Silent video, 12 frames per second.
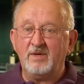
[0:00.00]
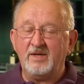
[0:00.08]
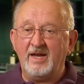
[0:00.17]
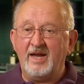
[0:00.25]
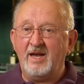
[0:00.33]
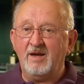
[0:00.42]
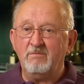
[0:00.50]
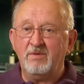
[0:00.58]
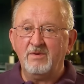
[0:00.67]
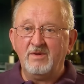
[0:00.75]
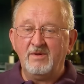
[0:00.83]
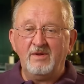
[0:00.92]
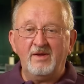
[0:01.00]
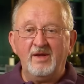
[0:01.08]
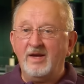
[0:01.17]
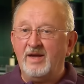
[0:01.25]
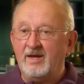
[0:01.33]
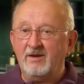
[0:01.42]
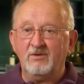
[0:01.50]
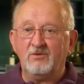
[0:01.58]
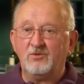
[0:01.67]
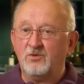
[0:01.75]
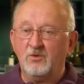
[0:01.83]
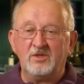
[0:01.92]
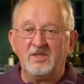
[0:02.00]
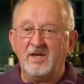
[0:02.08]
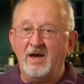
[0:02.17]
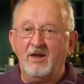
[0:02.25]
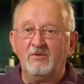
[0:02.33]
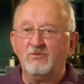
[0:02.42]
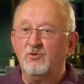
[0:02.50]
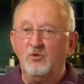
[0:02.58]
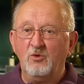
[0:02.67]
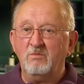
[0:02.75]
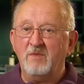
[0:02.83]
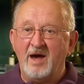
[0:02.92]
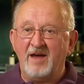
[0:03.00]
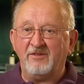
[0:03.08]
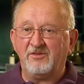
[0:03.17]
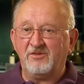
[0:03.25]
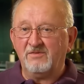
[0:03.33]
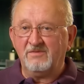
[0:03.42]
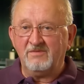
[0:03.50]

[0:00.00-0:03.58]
gab, and total no mas.